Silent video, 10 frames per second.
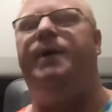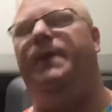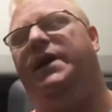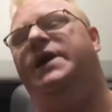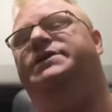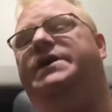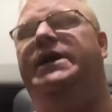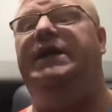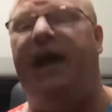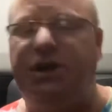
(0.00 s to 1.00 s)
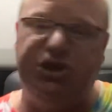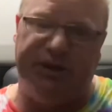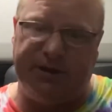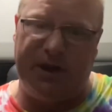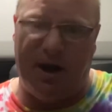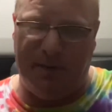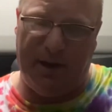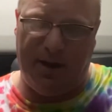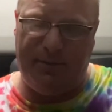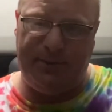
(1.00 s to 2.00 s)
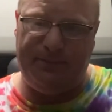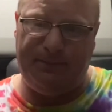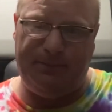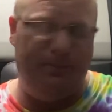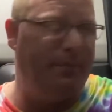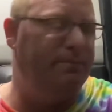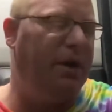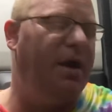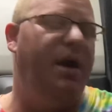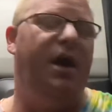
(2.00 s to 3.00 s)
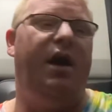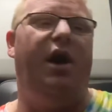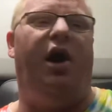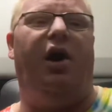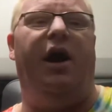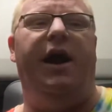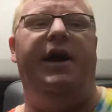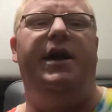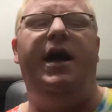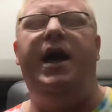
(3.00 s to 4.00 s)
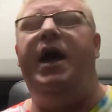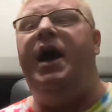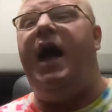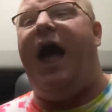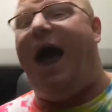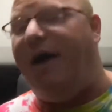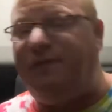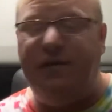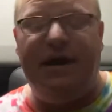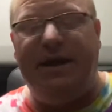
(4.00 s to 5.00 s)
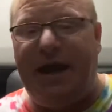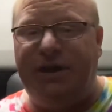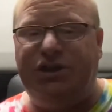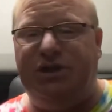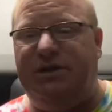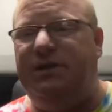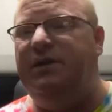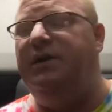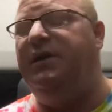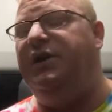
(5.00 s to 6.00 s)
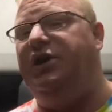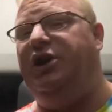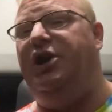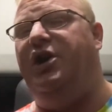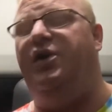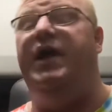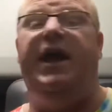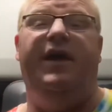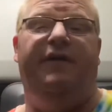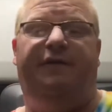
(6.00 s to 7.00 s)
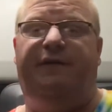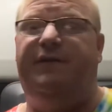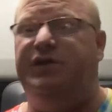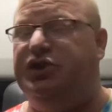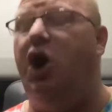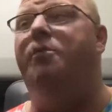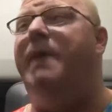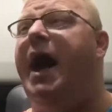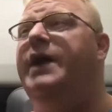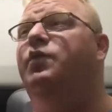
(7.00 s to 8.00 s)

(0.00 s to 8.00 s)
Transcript: because the election's coming up. All right. After the election, if Joe Biden